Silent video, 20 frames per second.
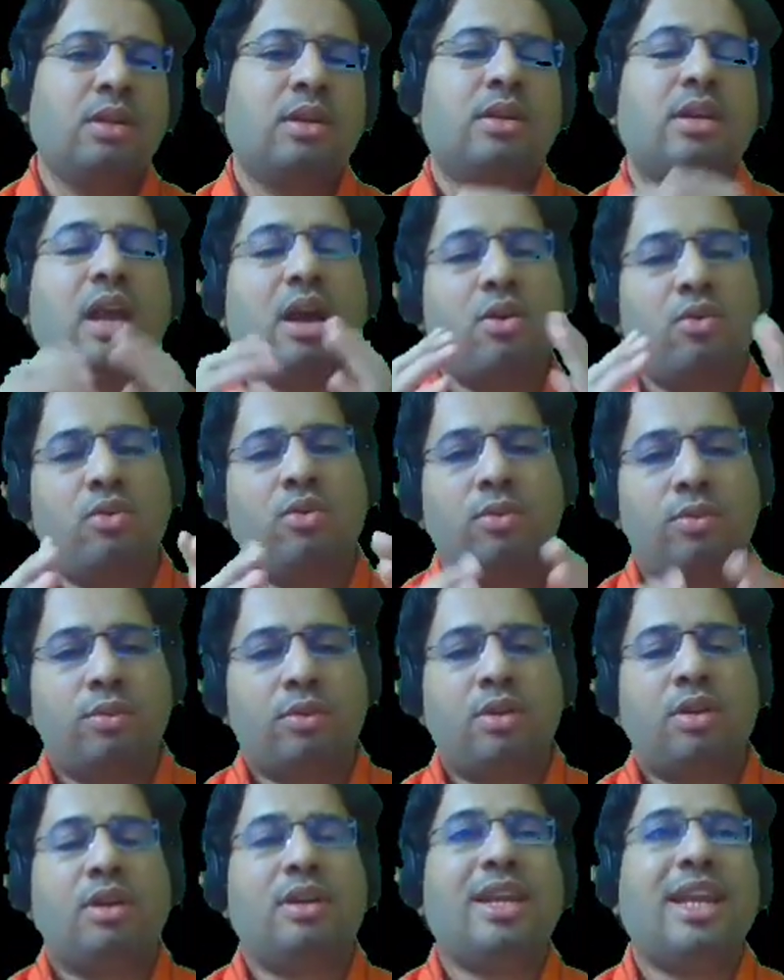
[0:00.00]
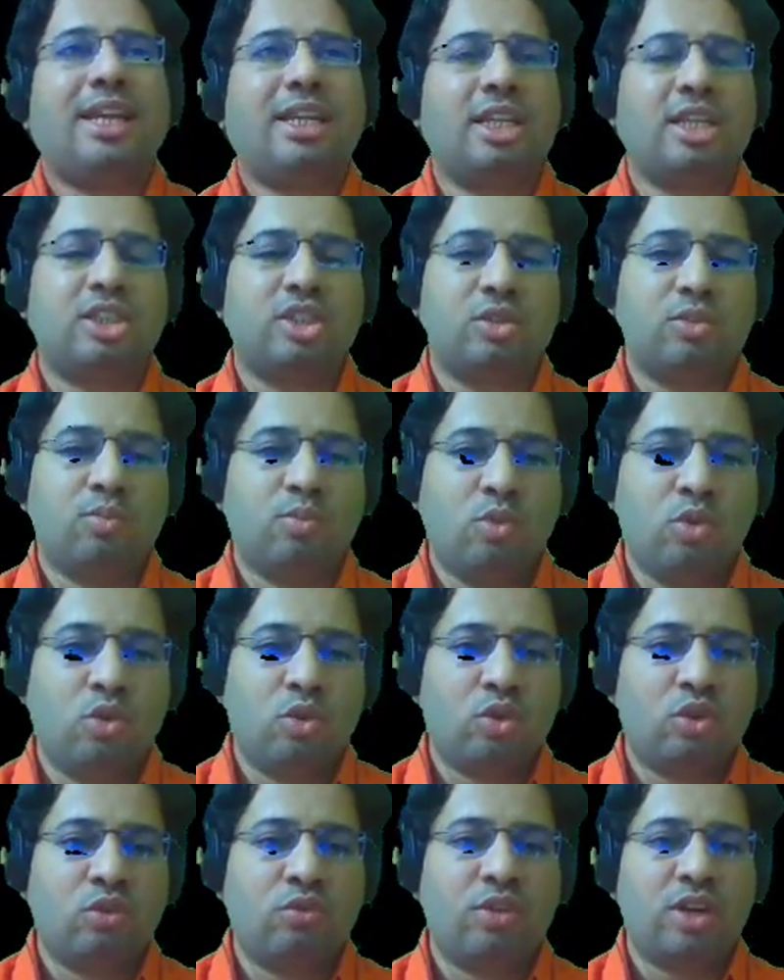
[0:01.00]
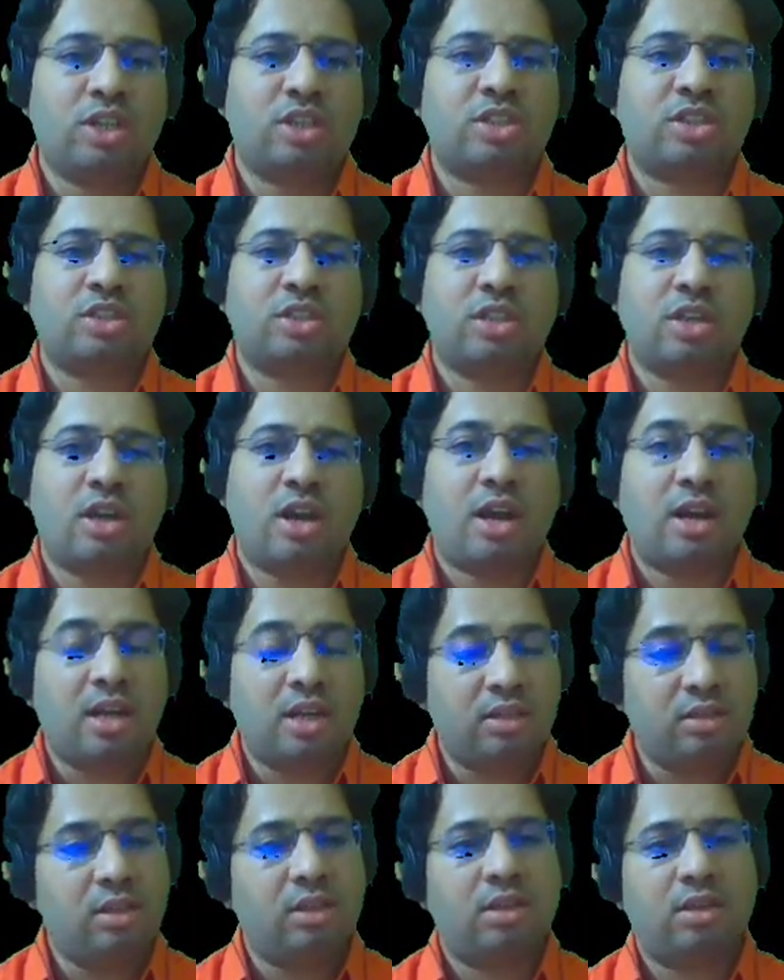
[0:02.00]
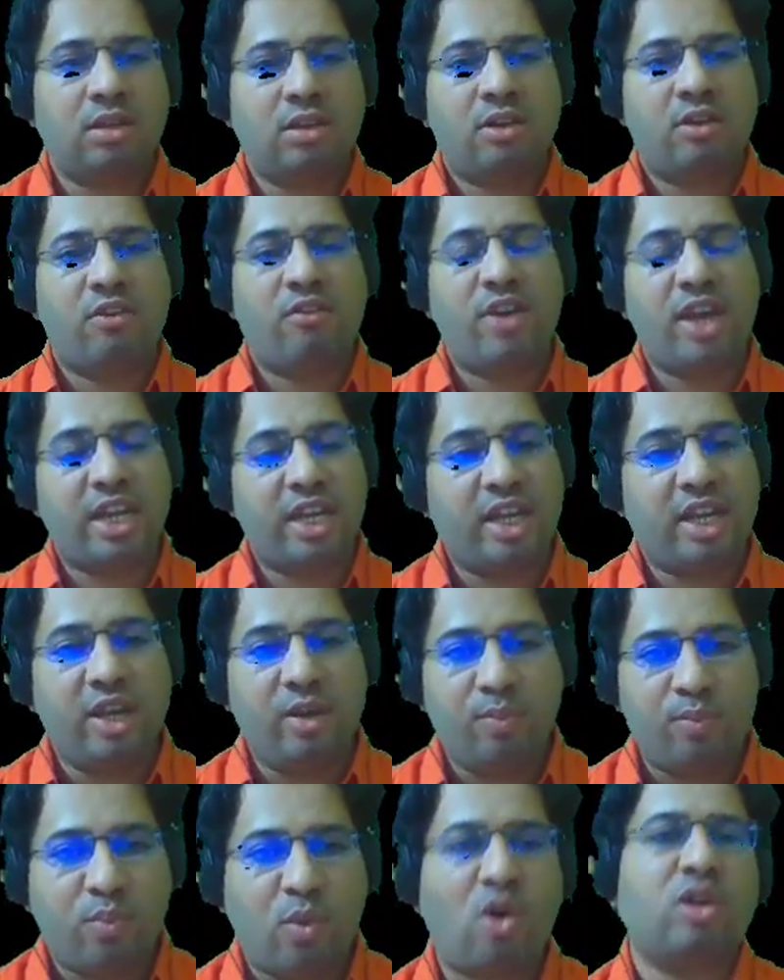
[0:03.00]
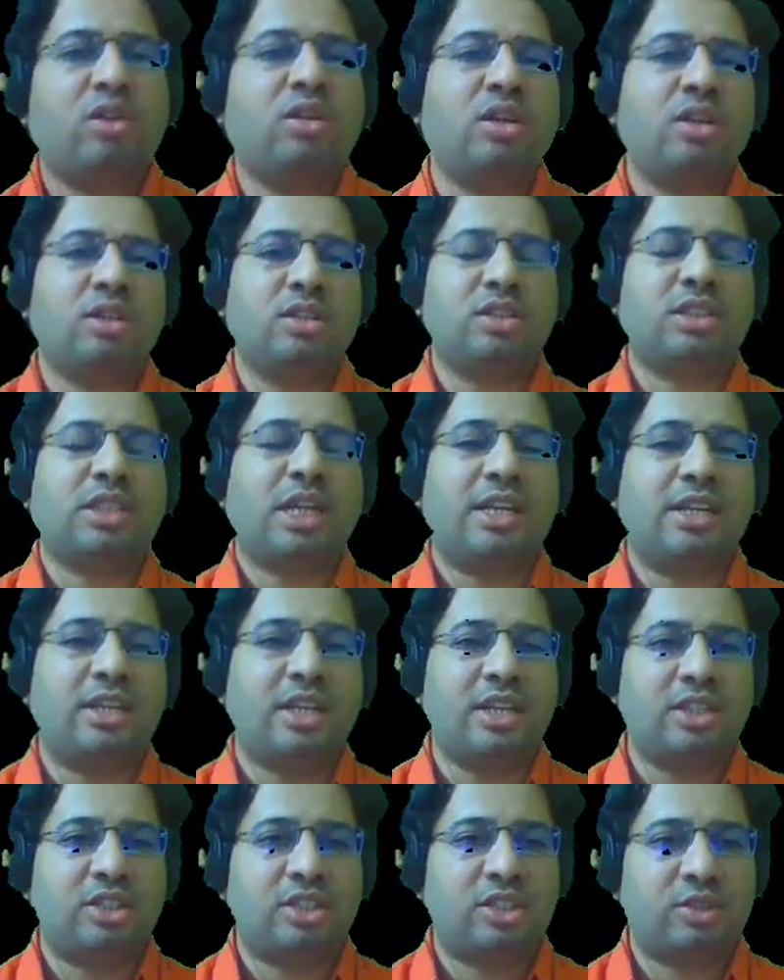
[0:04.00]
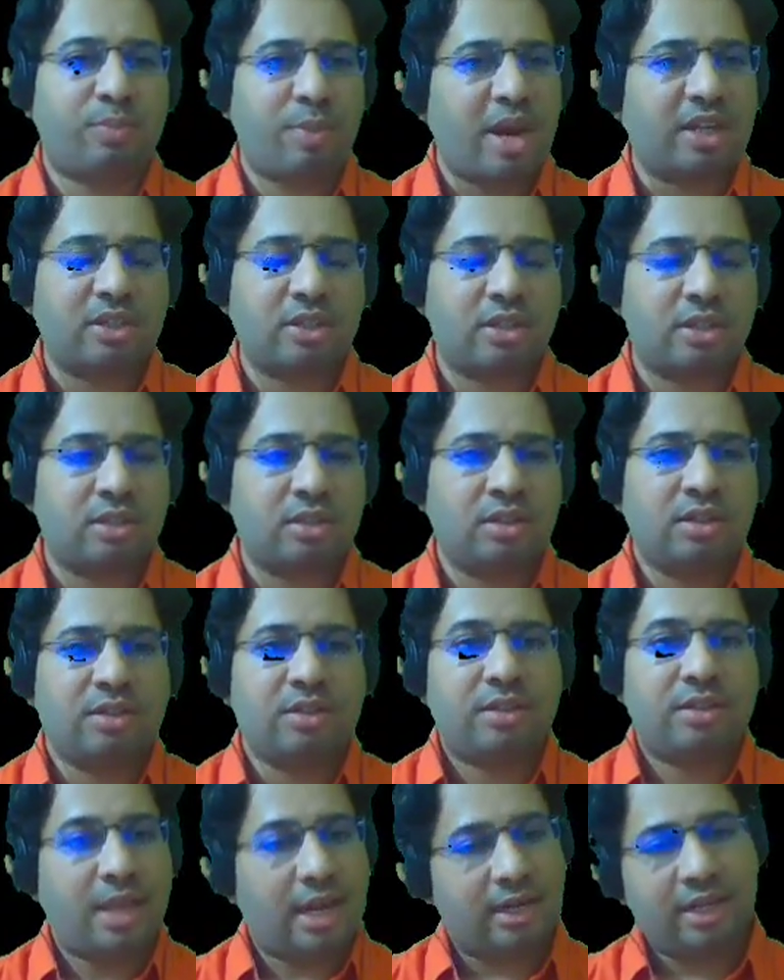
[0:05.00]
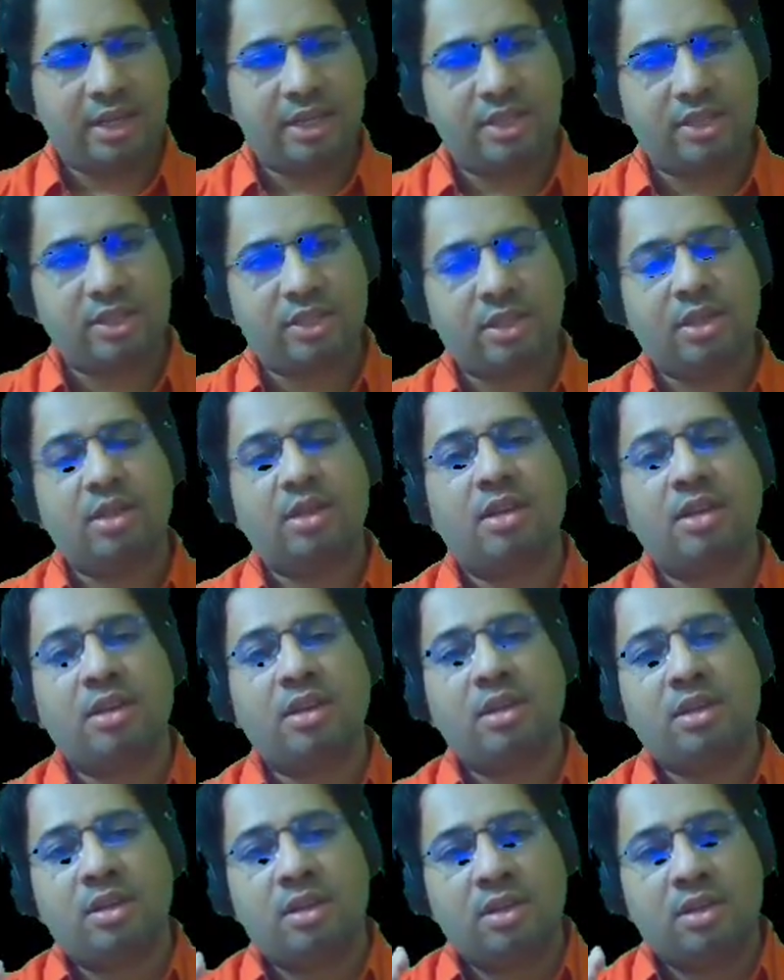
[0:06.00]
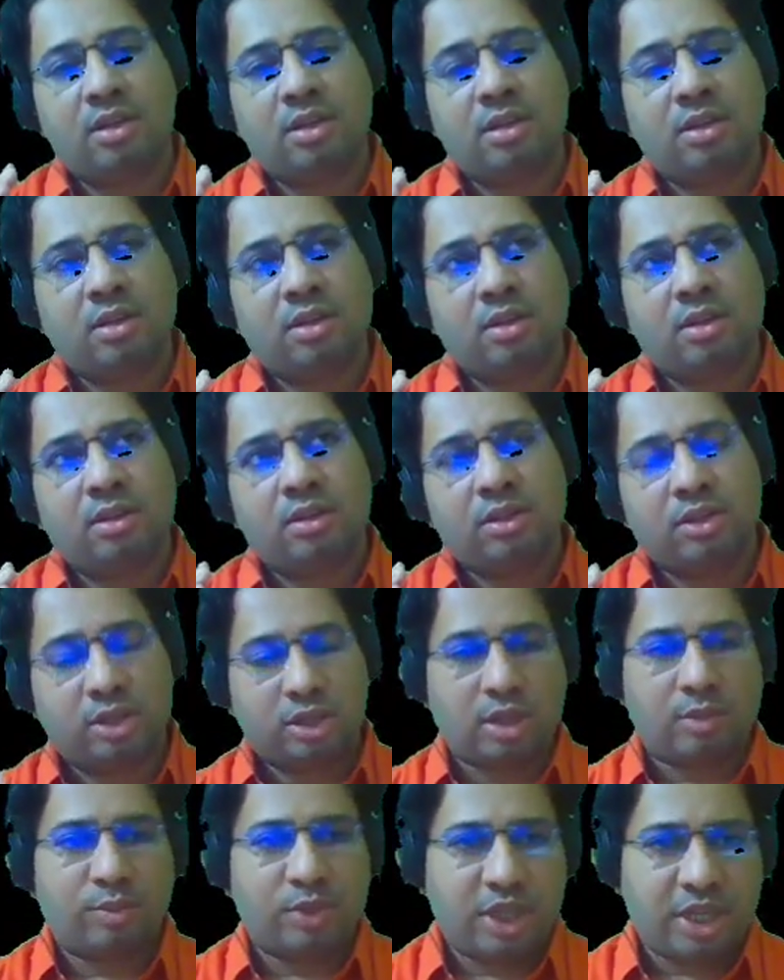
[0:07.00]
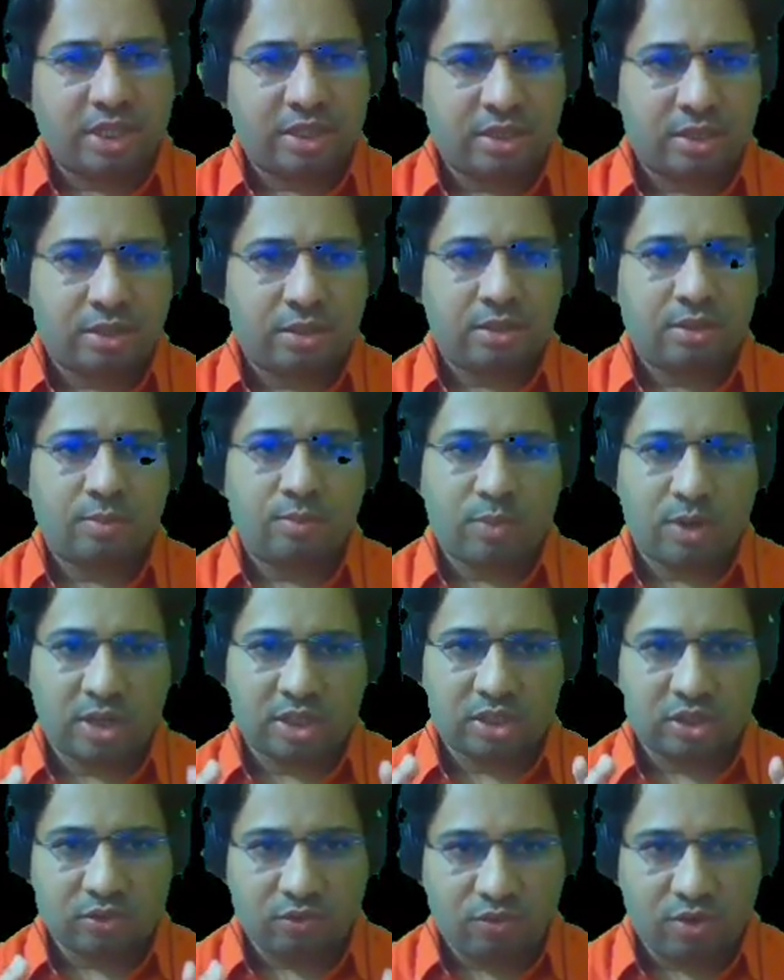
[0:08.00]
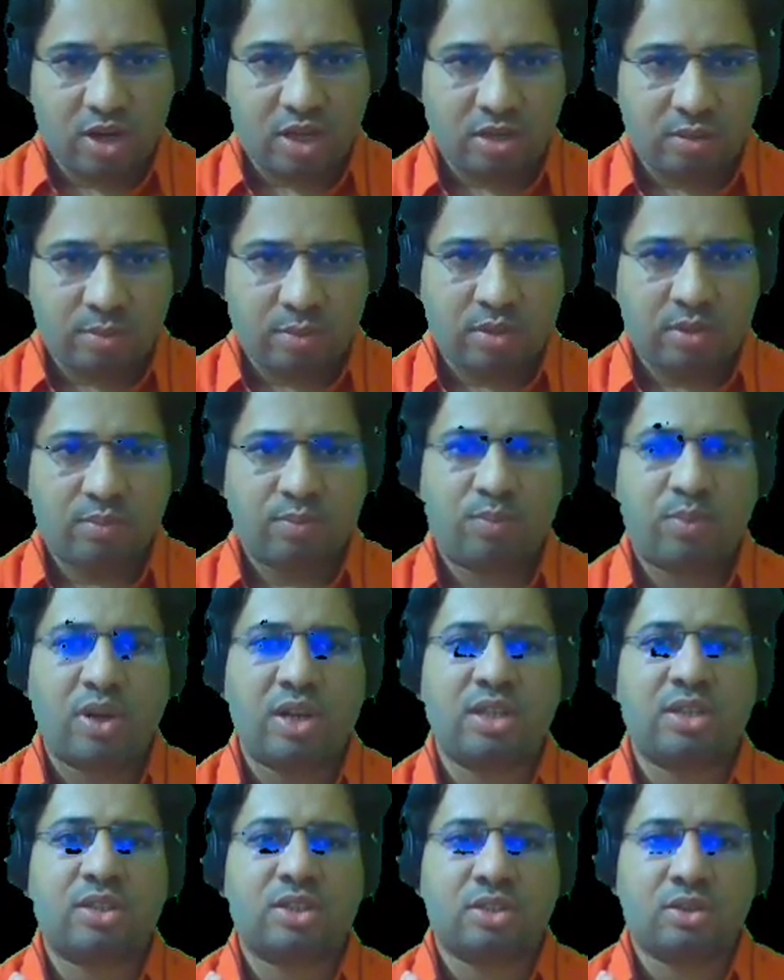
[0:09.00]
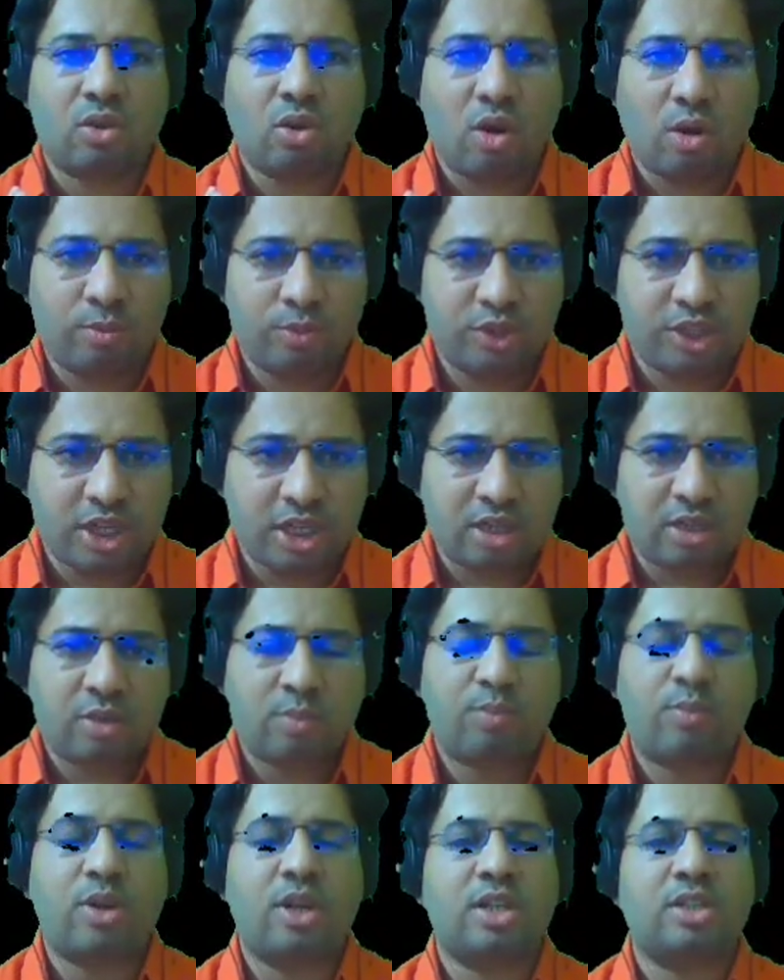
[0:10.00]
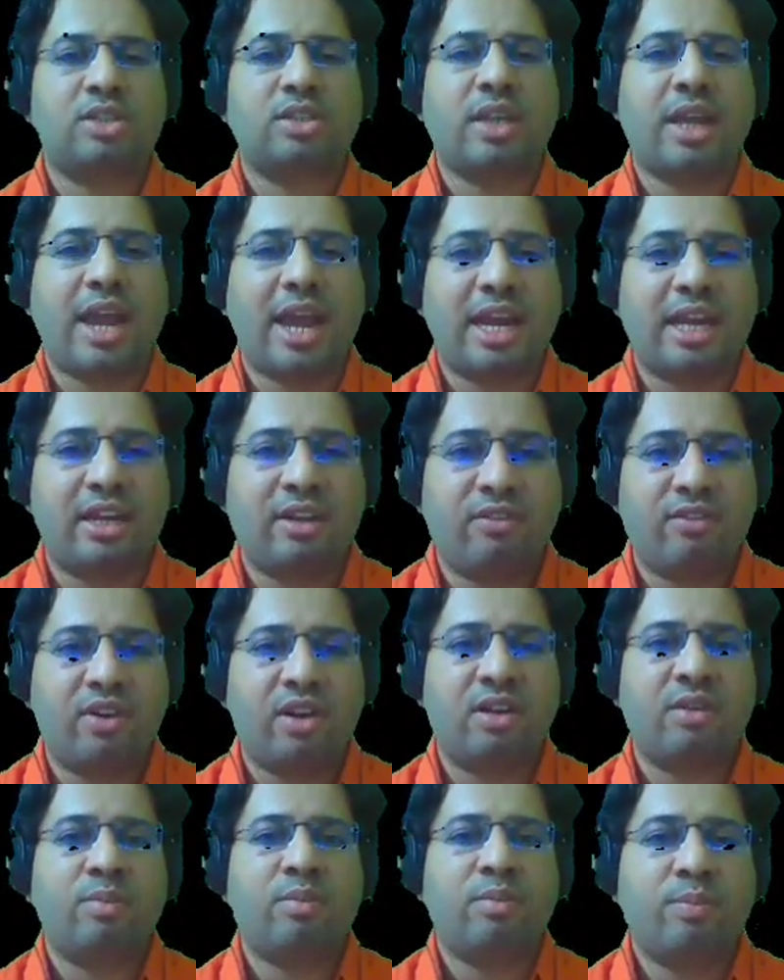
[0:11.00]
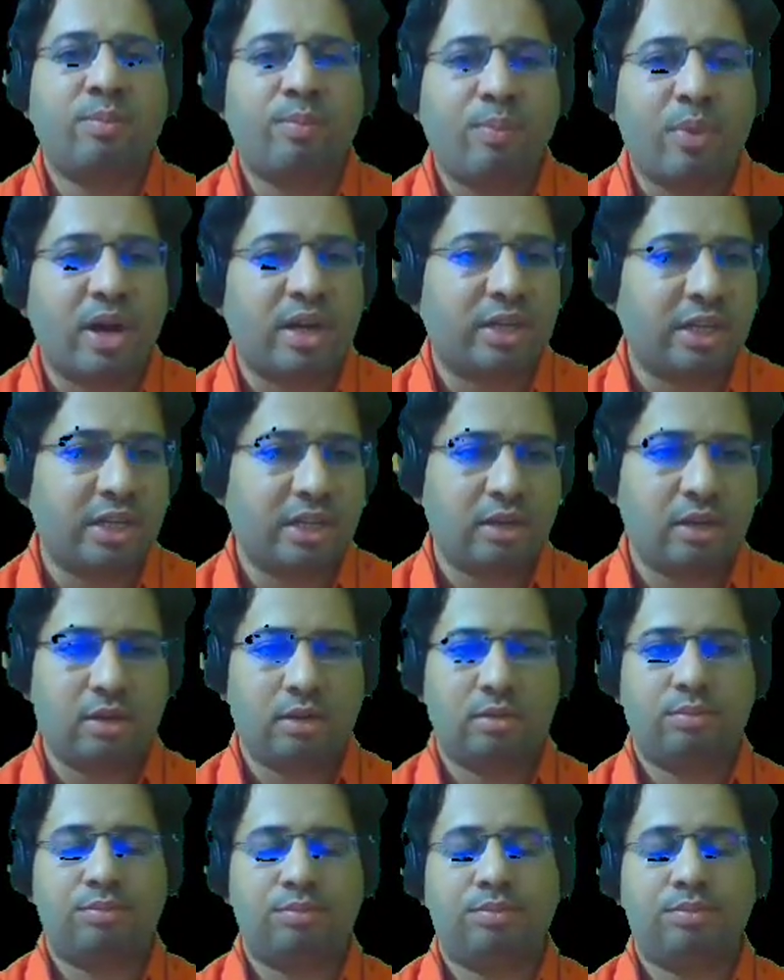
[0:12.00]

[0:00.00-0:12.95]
Now, let us move towards another very important sentence pattern, that is subject plus verb plus object plus adverb particle.